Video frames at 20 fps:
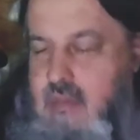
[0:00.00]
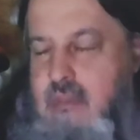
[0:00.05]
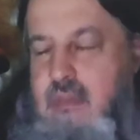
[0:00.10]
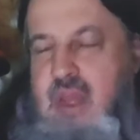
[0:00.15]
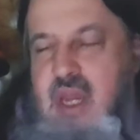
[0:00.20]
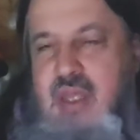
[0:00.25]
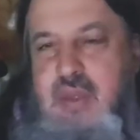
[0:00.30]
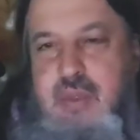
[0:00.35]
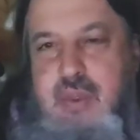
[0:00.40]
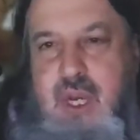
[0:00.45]

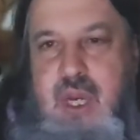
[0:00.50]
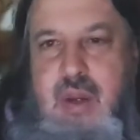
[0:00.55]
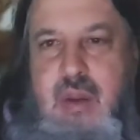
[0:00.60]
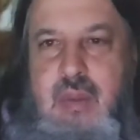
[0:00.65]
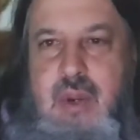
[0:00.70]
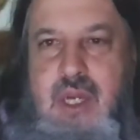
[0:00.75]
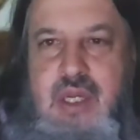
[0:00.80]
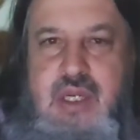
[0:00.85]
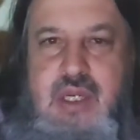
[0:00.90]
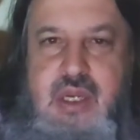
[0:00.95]
but it's
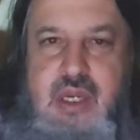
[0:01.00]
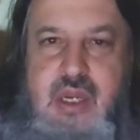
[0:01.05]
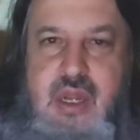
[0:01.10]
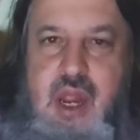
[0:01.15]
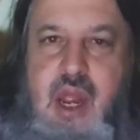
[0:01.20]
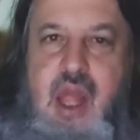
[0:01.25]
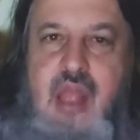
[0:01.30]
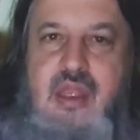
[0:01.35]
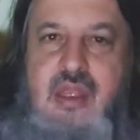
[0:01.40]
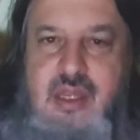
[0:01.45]
pretty much
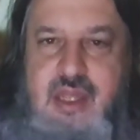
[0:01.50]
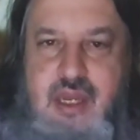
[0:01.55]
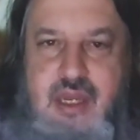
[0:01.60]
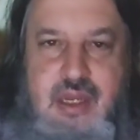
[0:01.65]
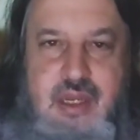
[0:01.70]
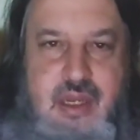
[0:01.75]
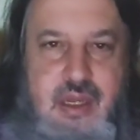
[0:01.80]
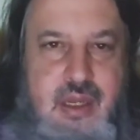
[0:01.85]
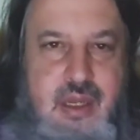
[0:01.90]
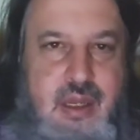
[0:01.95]

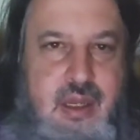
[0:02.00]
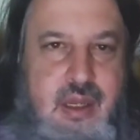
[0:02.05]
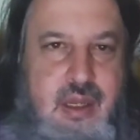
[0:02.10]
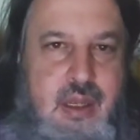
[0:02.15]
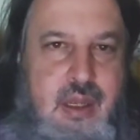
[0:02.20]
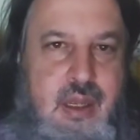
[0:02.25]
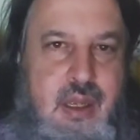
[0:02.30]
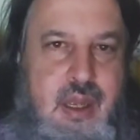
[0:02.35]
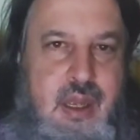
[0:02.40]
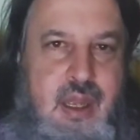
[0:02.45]
constant.
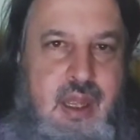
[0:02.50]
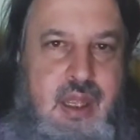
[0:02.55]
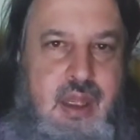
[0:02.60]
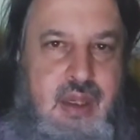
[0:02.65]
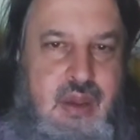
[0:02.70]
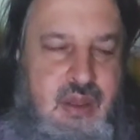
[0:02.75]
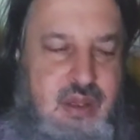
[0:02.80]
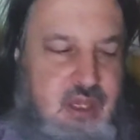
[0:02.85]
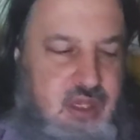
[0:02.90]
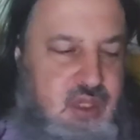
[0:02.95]

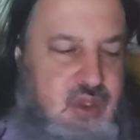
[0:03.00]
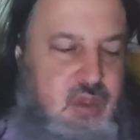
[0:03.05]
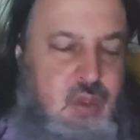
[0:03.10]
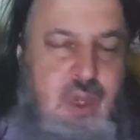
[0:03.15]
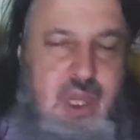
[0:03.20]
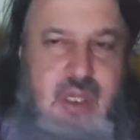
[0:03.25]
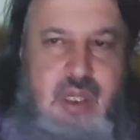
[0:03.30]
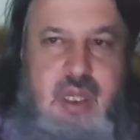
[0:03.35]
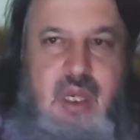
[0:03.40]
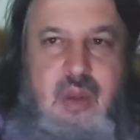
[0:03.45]
And so this is
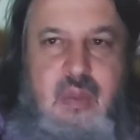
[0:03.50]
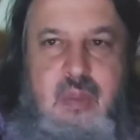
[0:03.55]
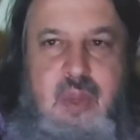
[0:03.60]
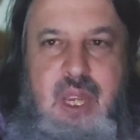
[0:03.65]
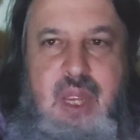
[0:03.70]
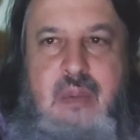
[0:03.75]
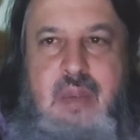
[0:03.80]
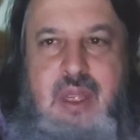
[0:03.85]
where it's going to be.